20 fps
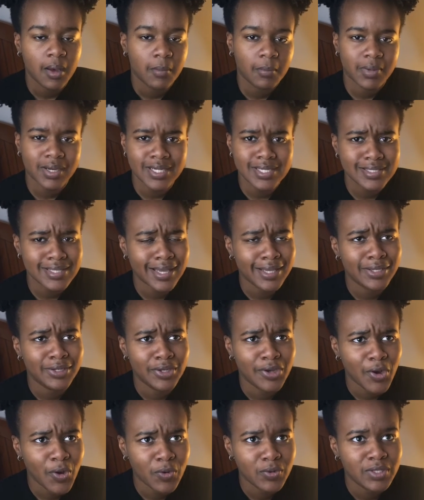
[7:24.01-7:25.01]
But it's like,
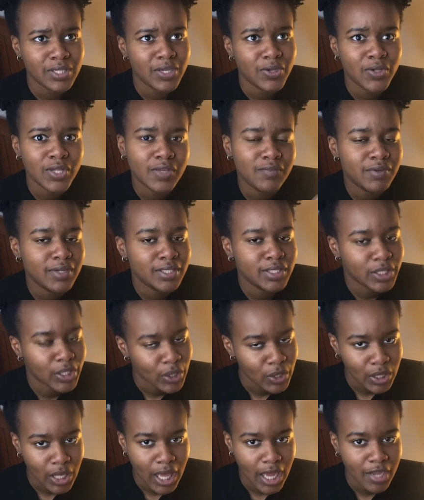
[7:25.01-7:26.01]
no, they're living their
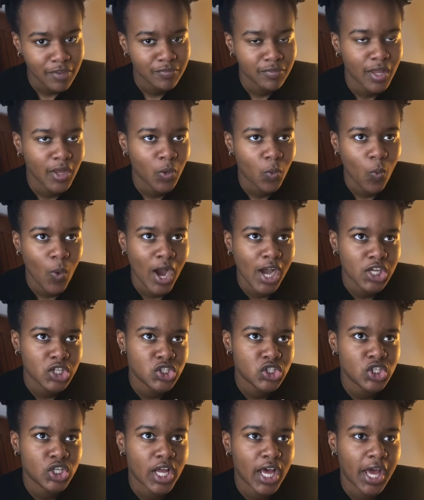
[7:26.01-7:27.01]
life. Like, why
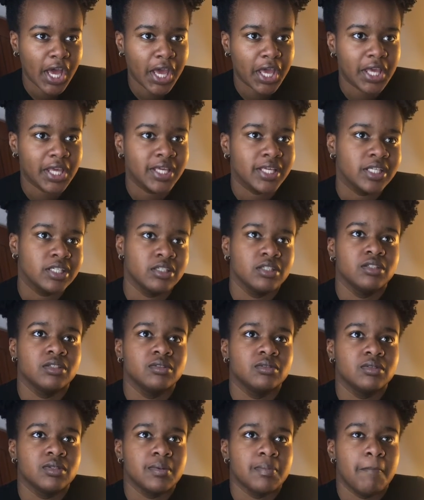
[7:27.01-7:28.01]
should I
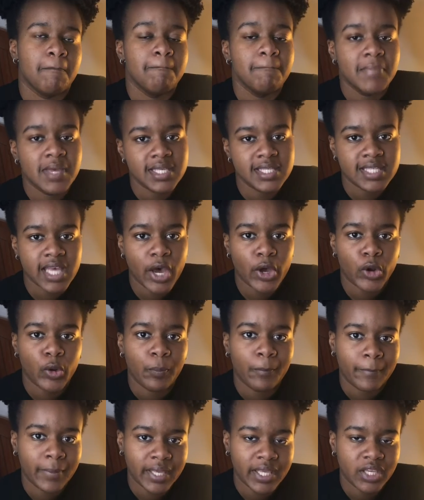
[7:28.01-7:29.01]
miss out
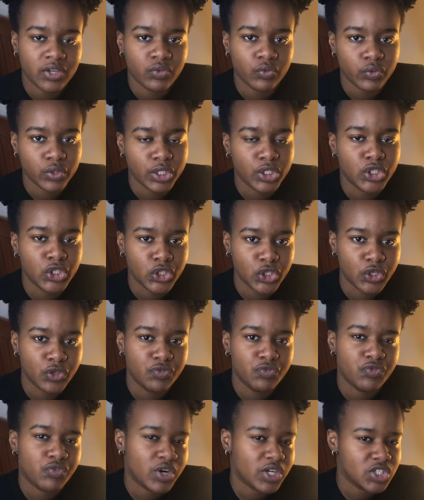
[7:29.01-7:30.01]
on making really good
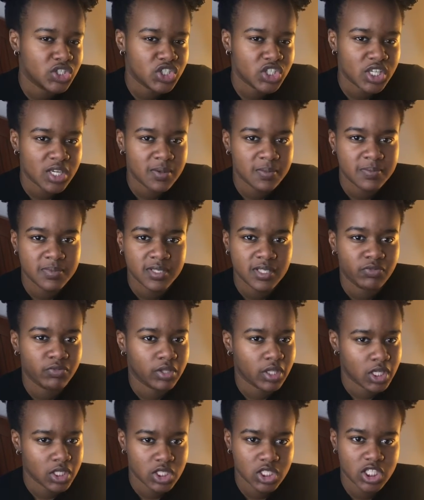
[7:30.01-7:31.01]
friendships and
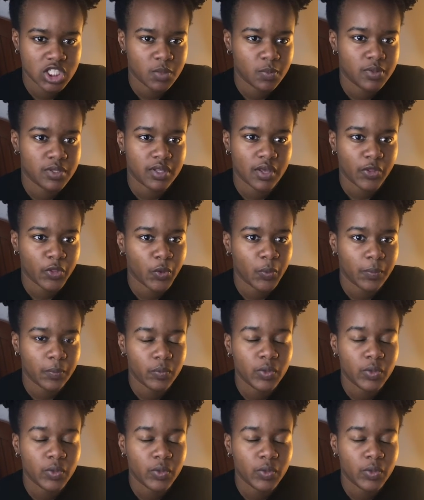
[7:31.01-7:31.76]
relationships with other